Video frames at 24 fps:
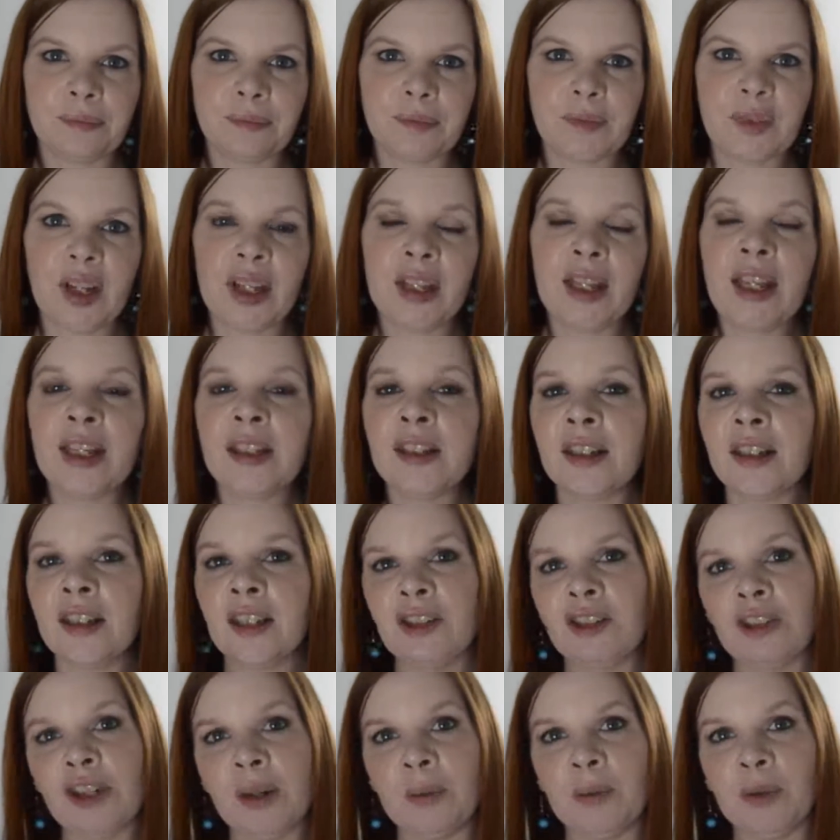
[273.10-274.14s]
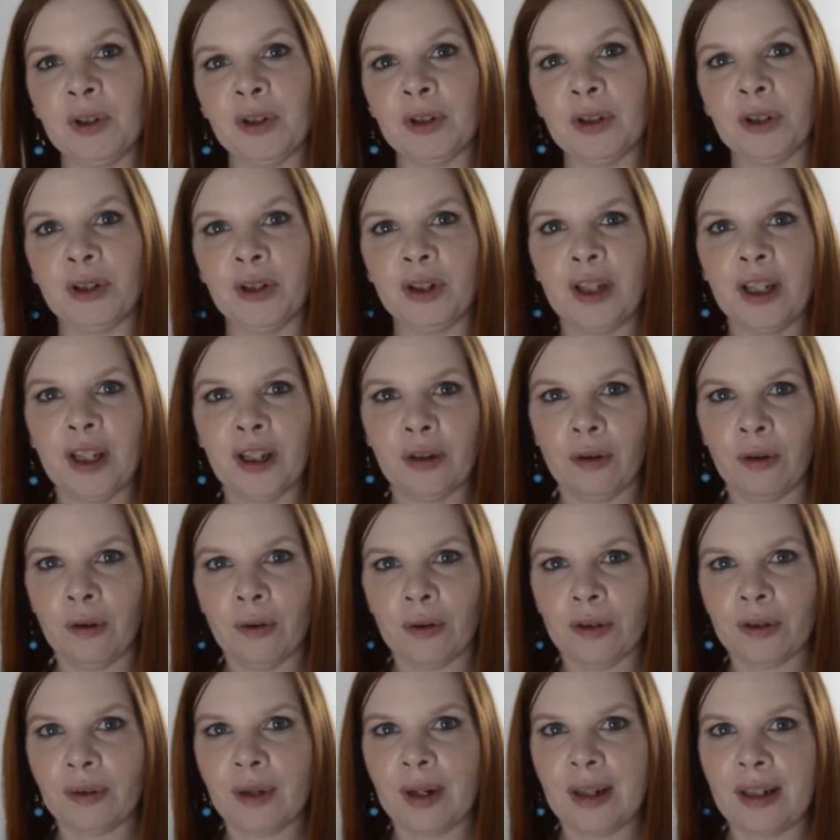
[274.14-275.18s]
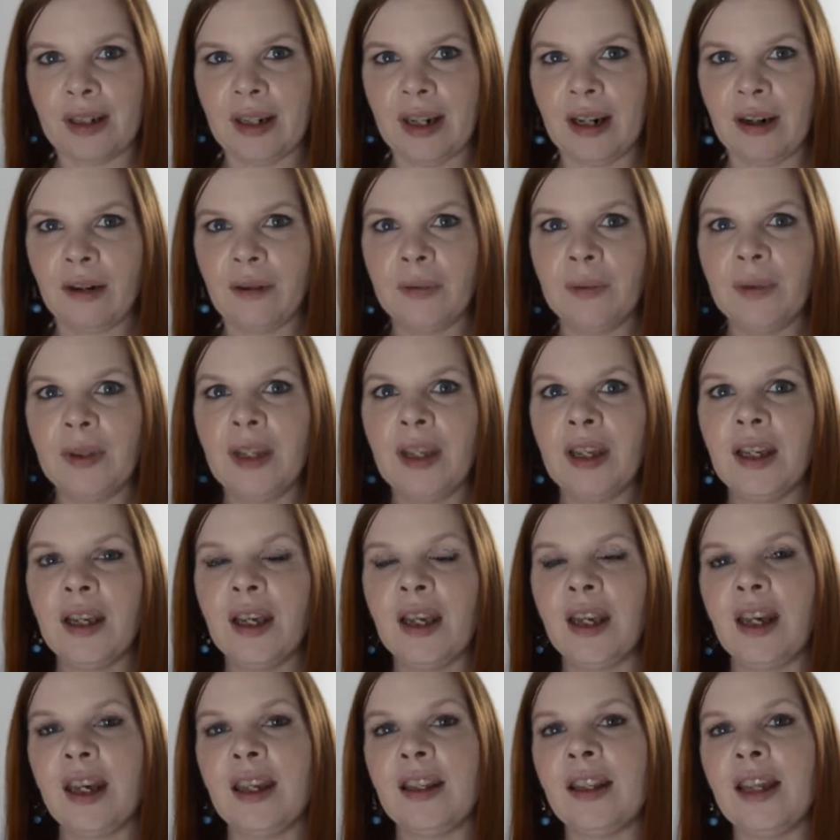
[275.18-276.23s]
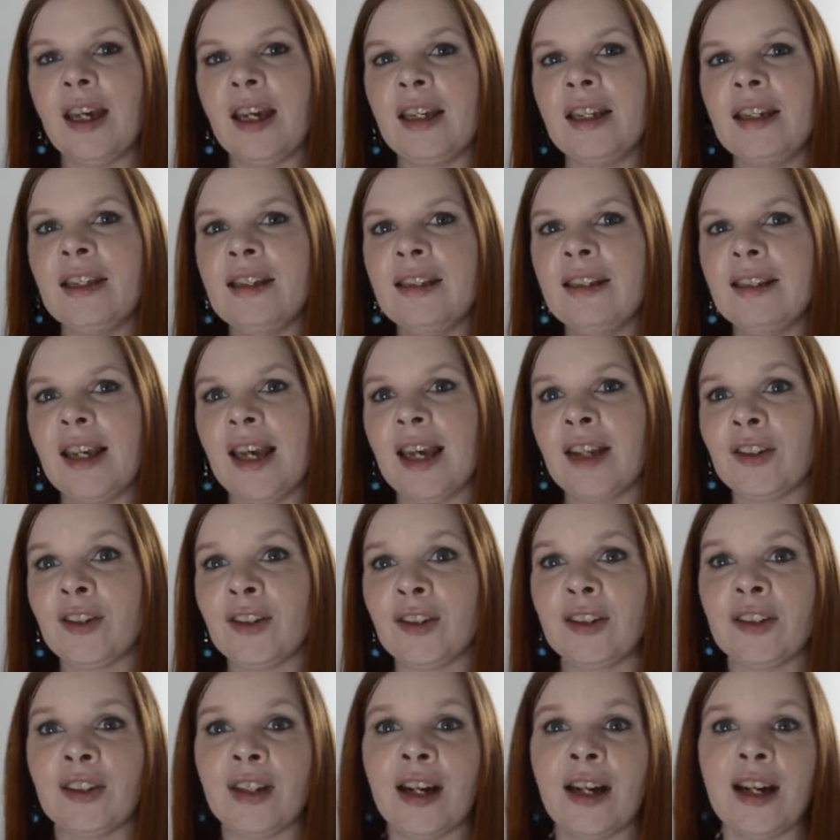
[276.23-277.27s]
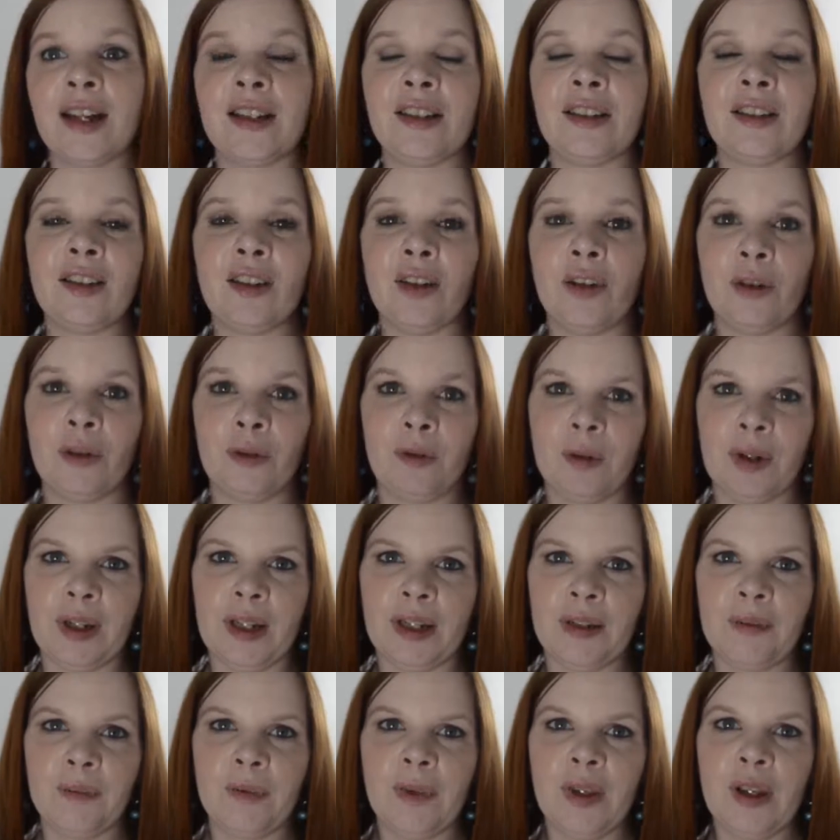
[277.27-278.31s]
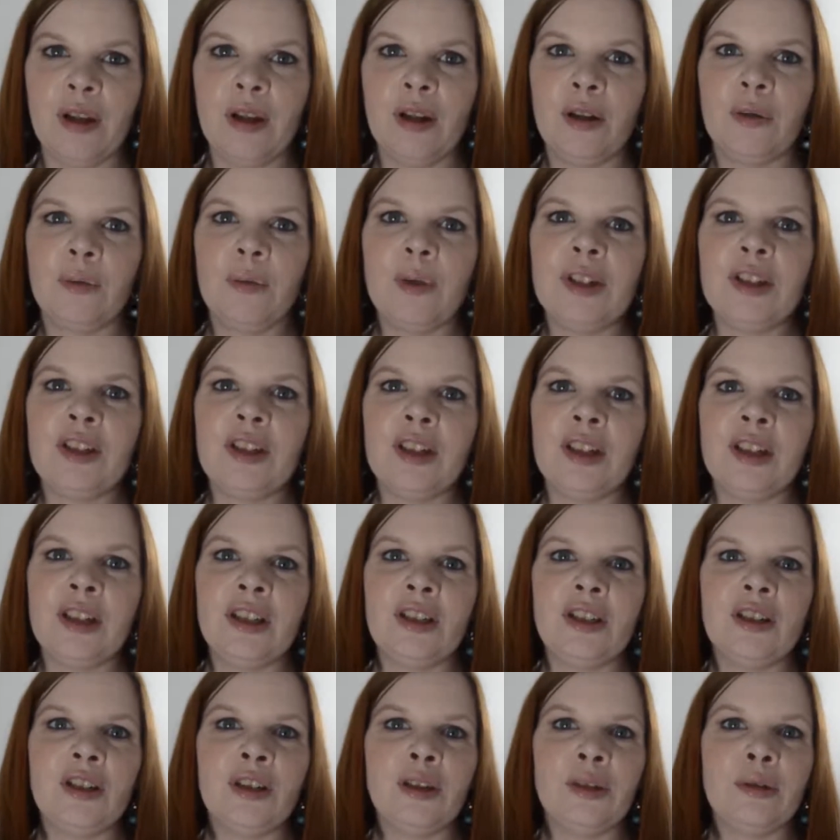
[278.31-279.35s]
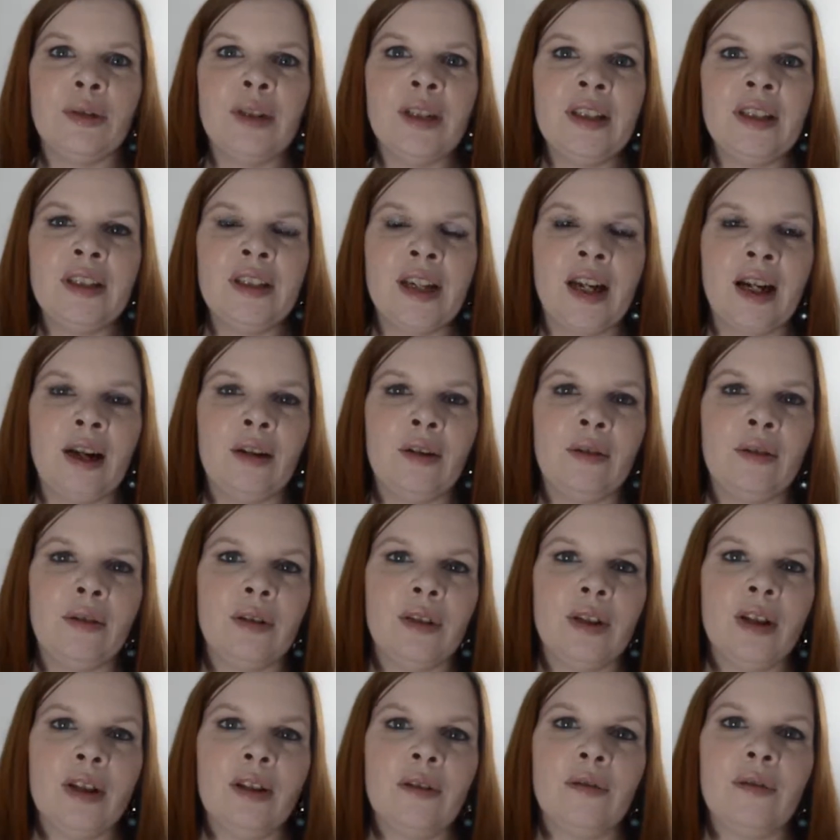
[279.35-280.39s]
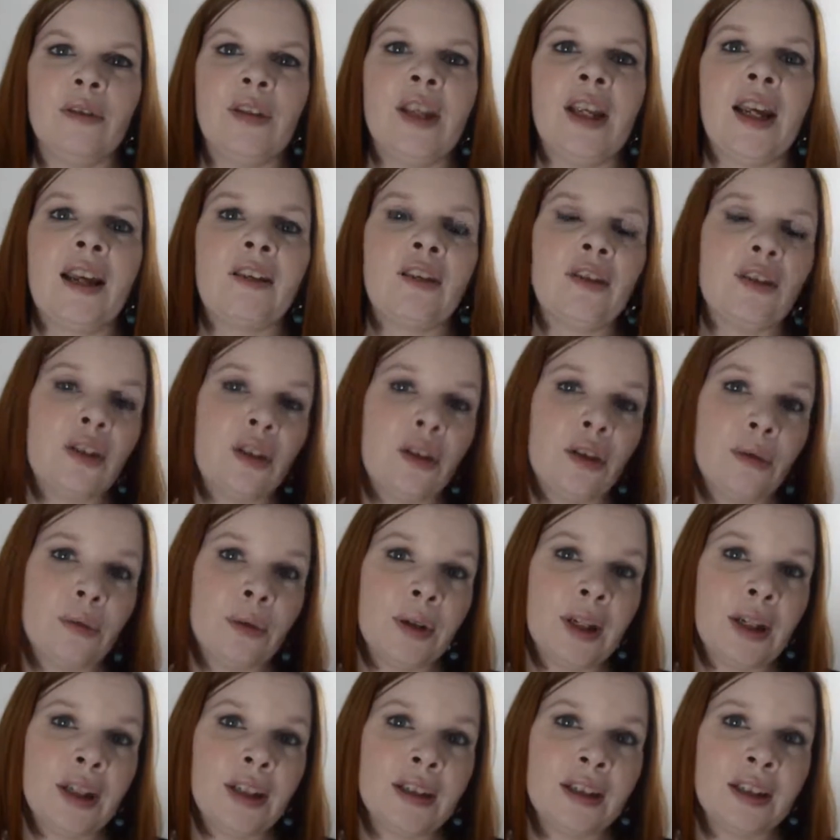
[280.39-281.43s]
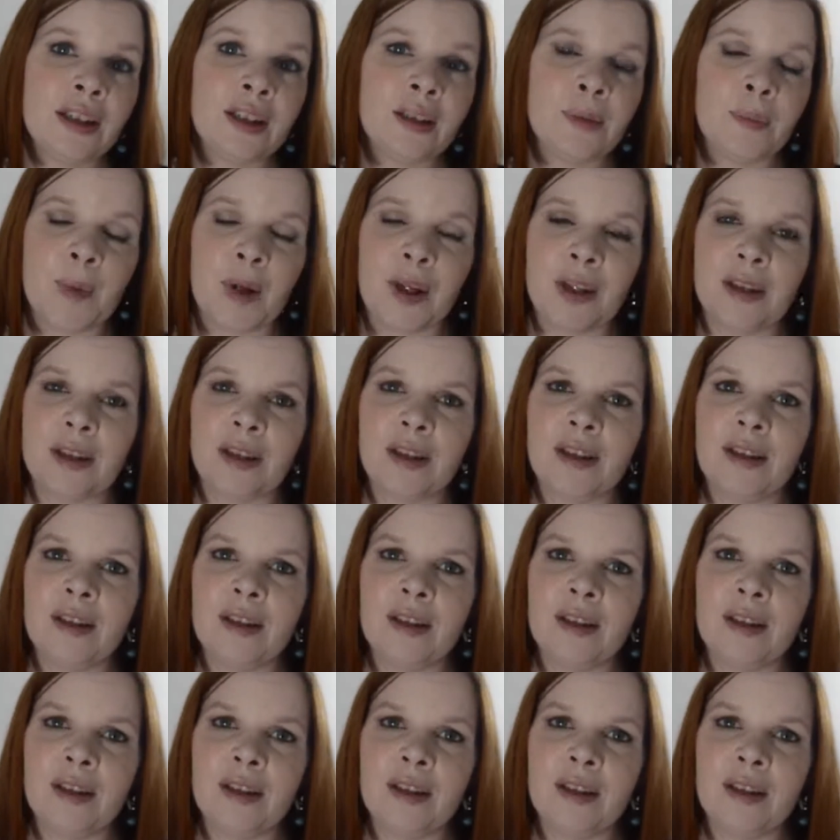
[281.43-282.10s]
And that's going to shape your learning goals right now. And that is exercise 3, which is to list out for the next 3 to 6 months,